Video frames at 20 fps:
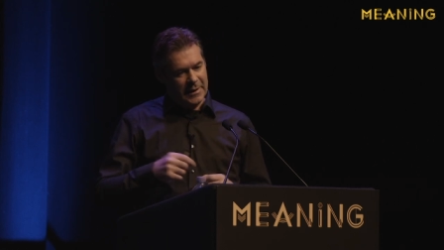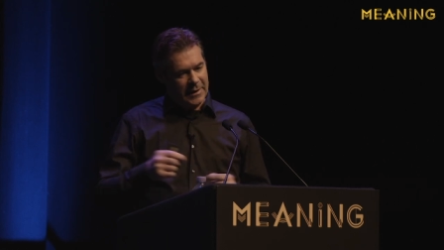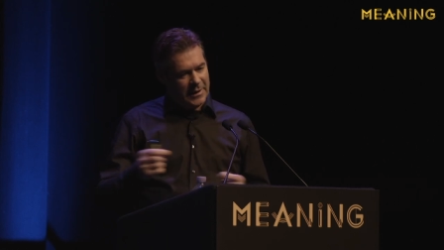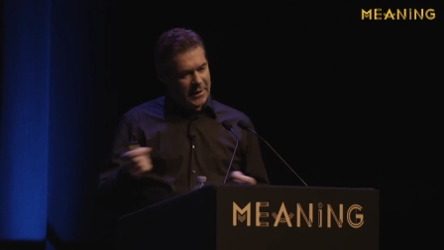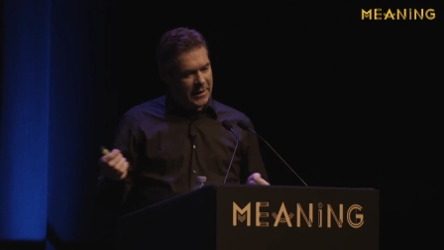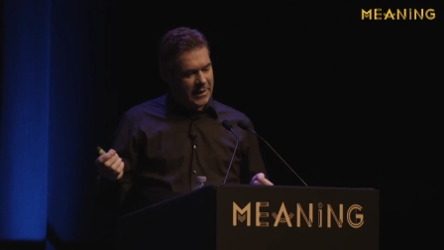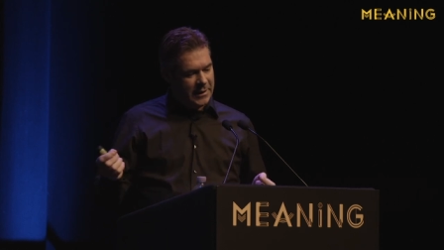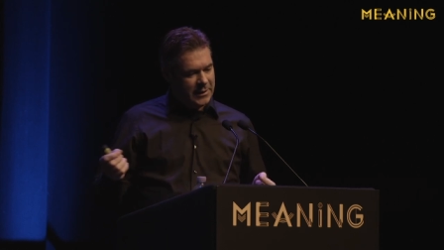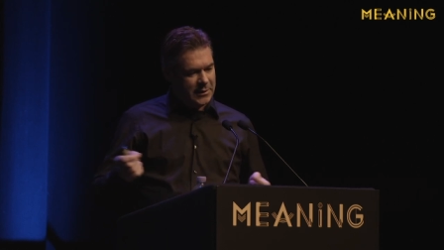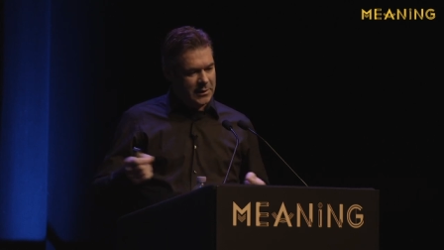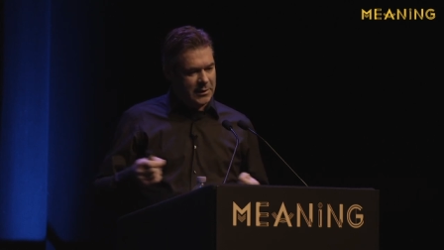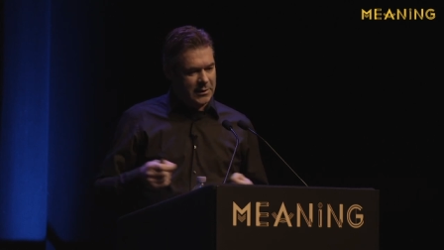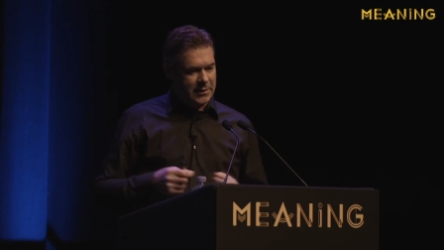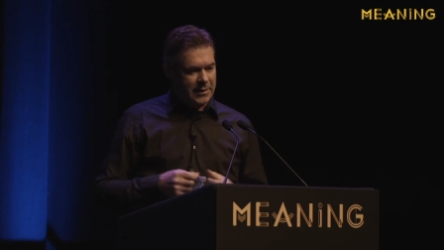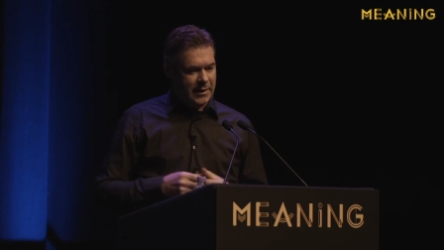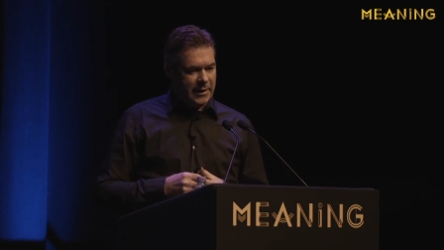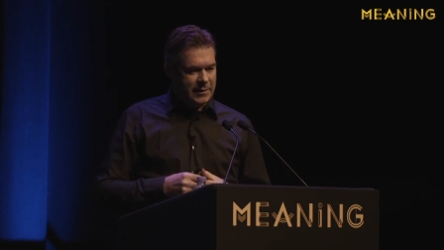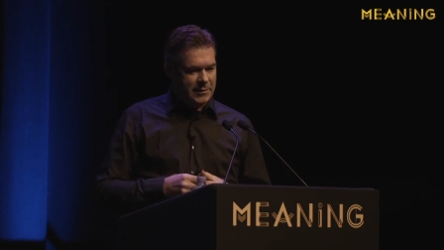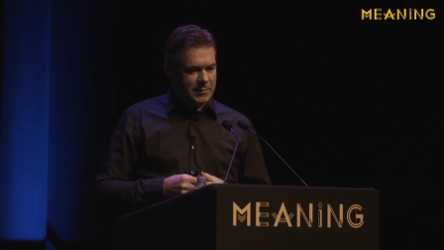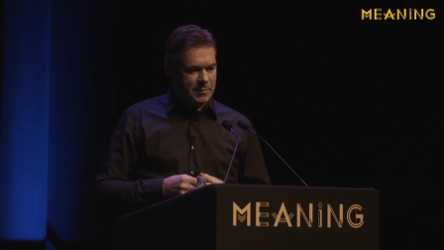Uh,
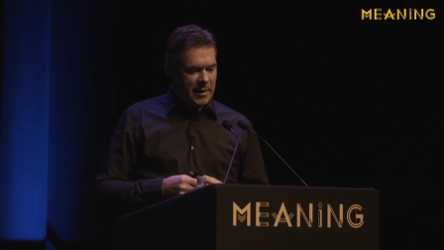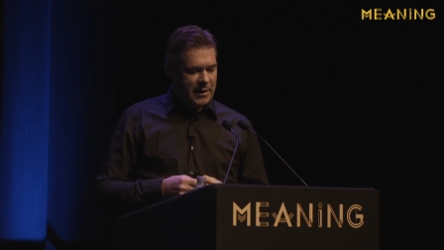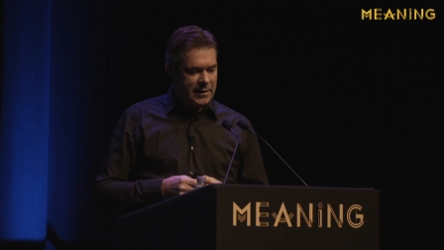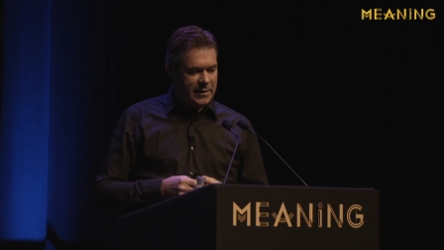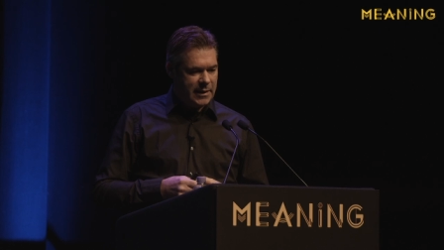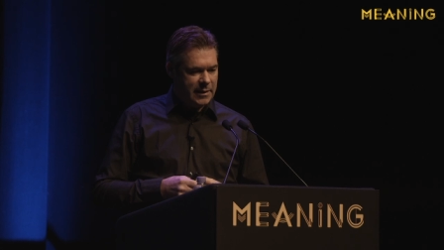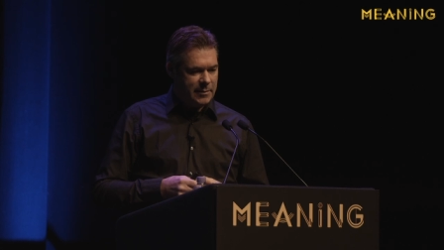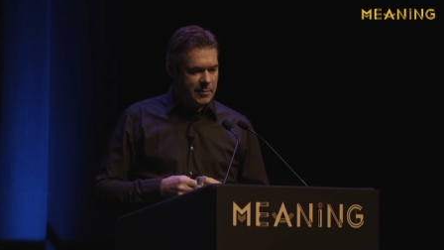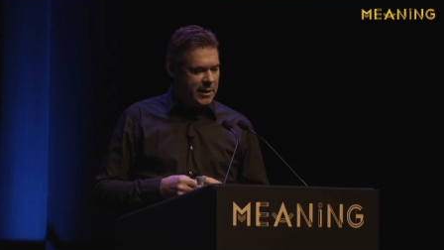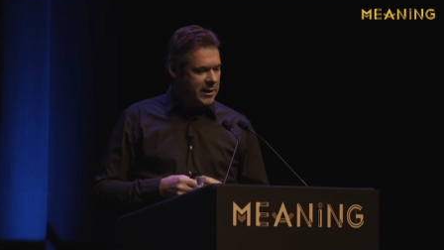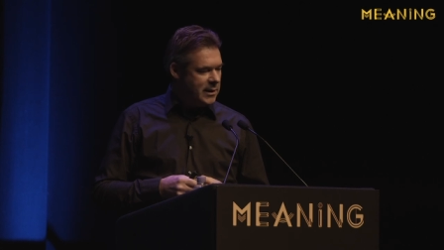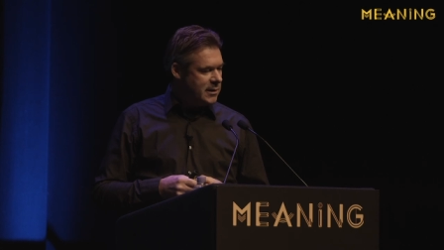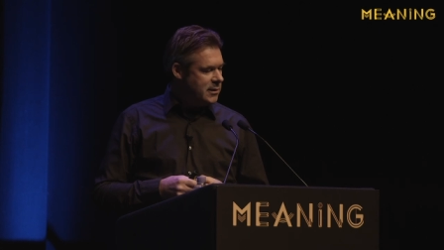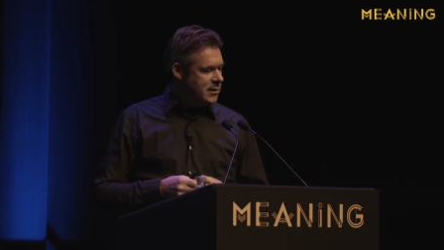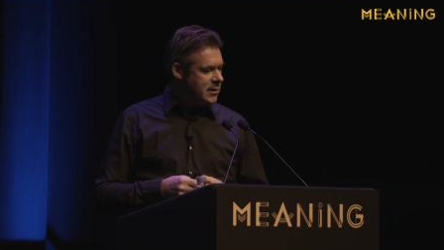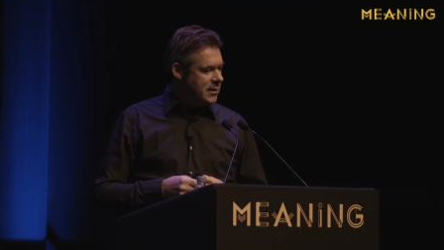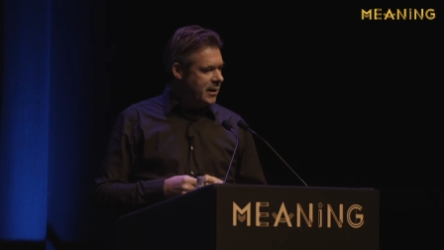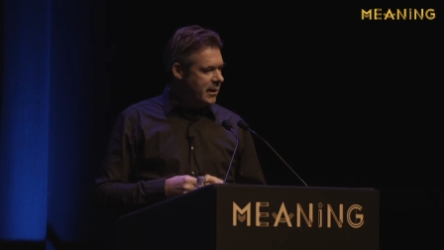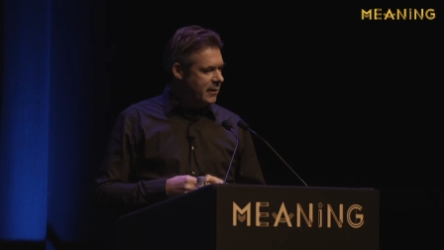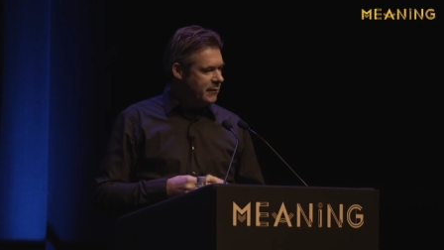they spend 10
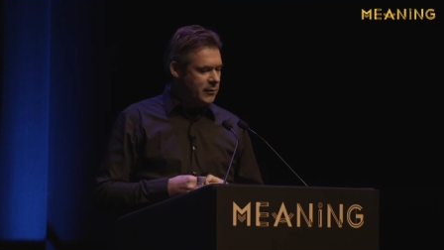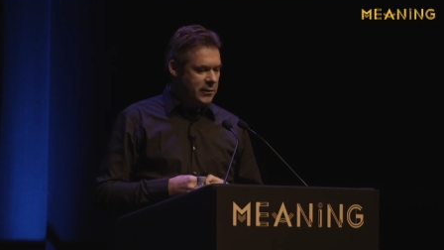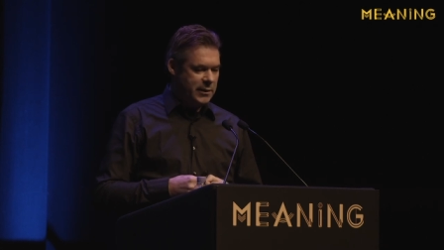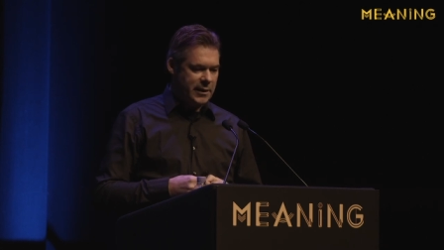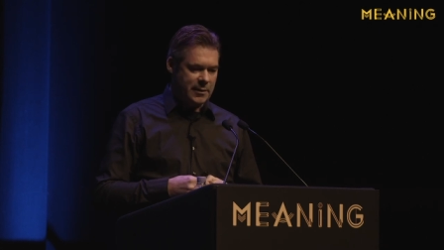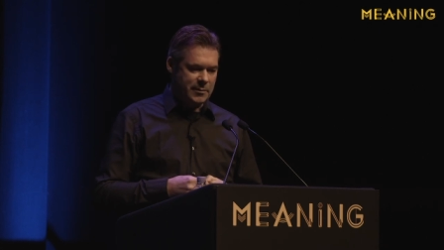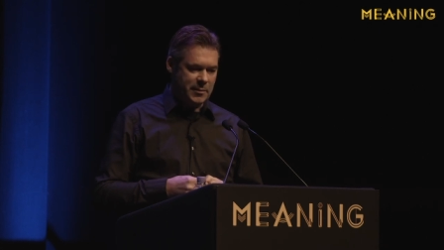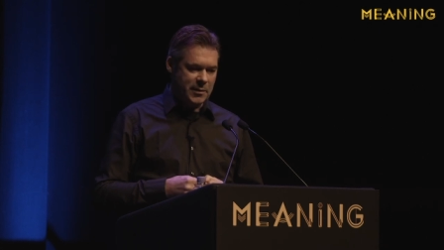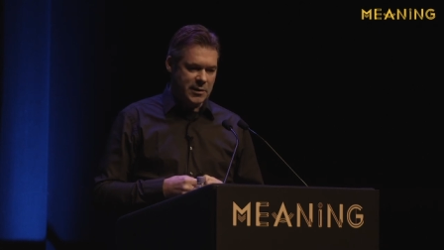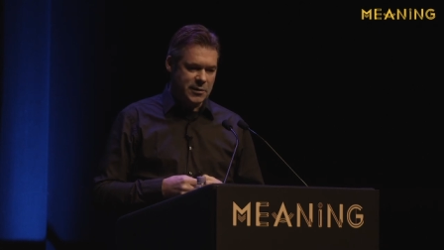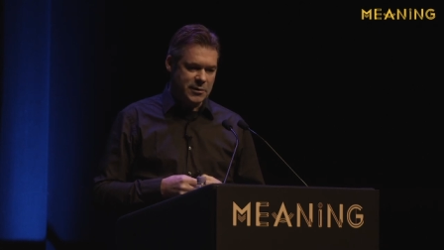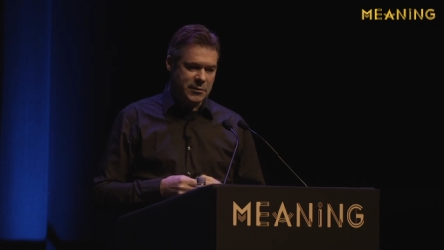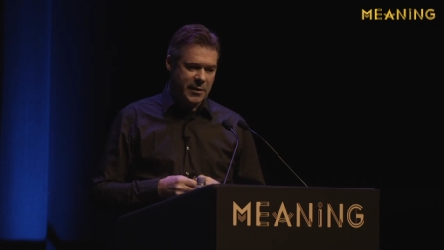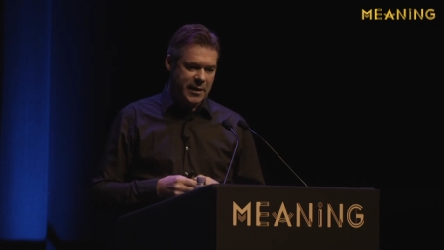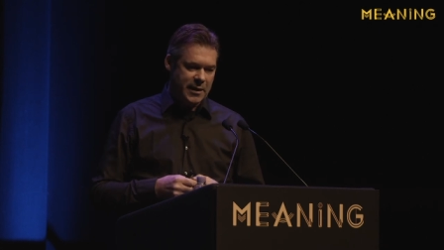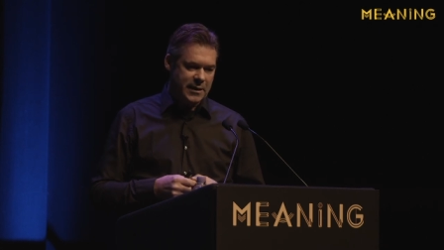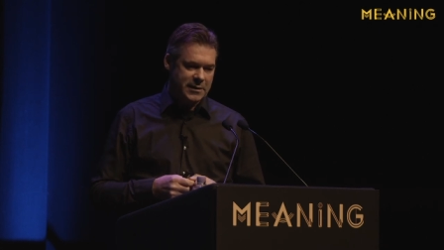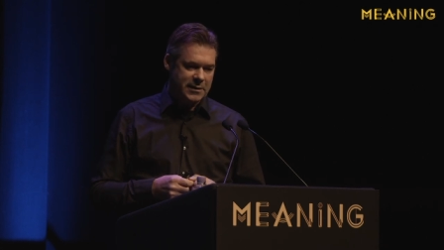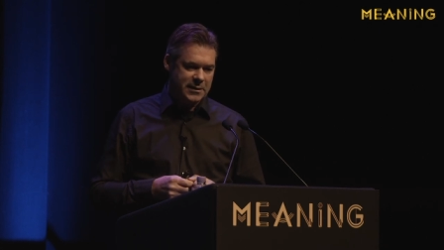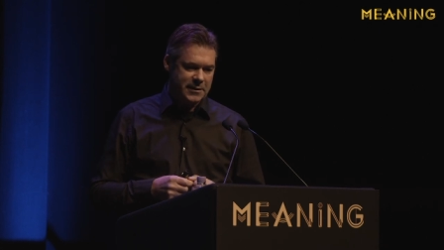minutes a day for the
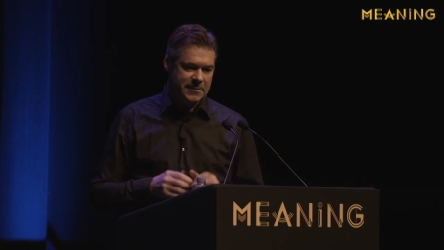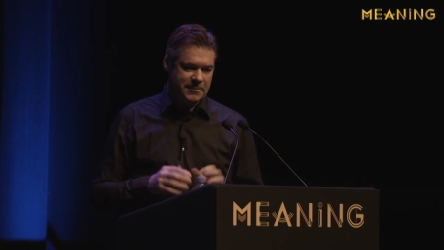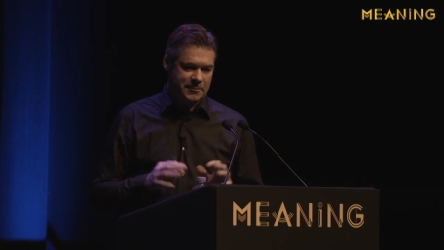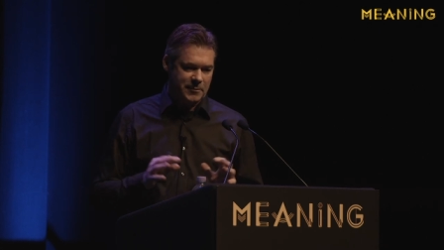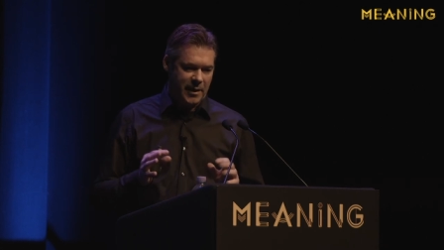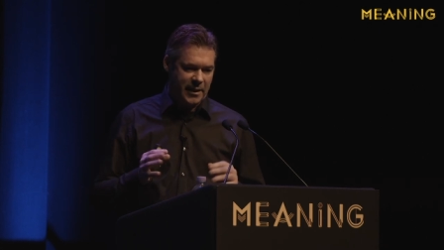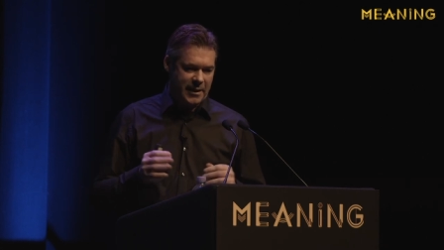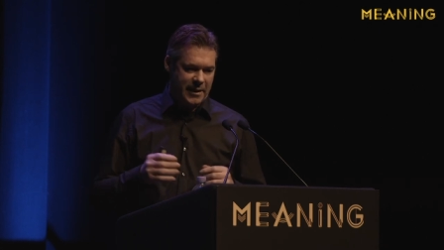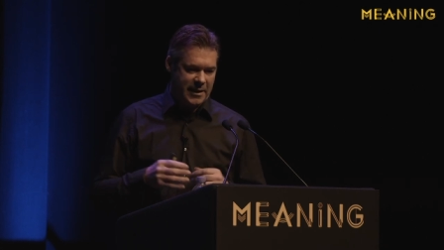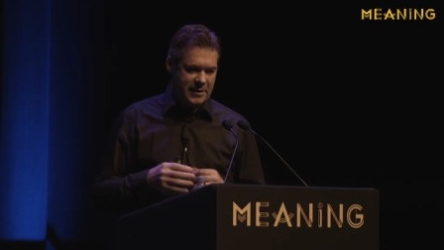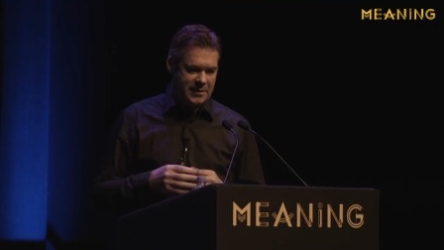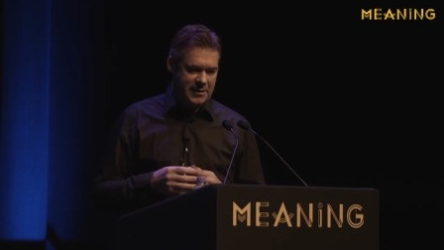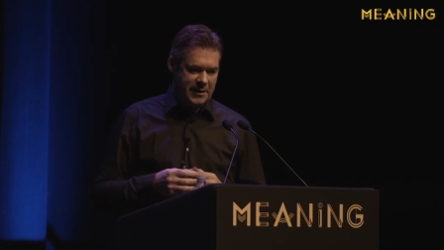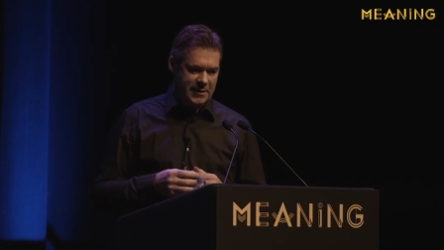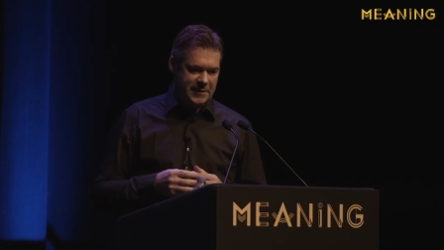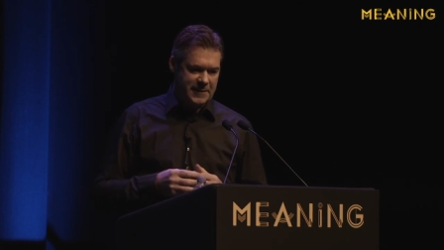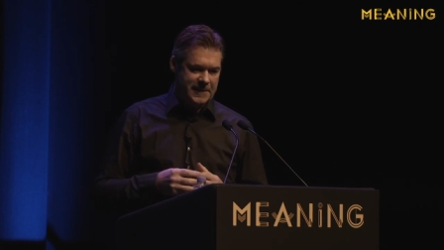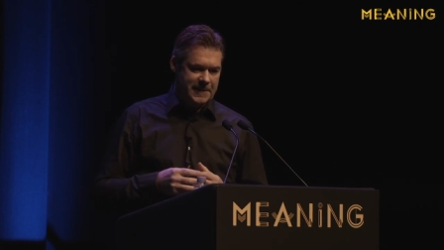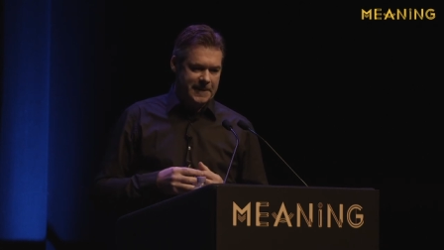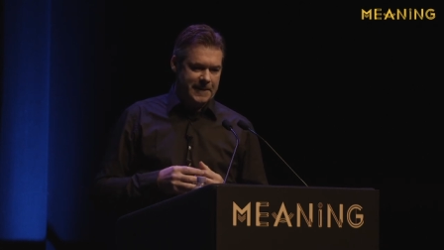administration, and that's
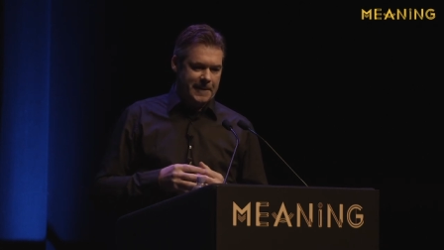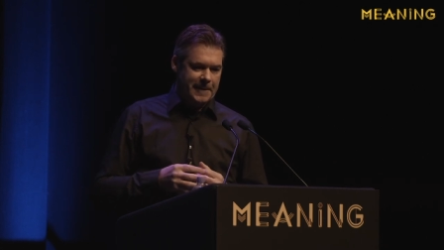it.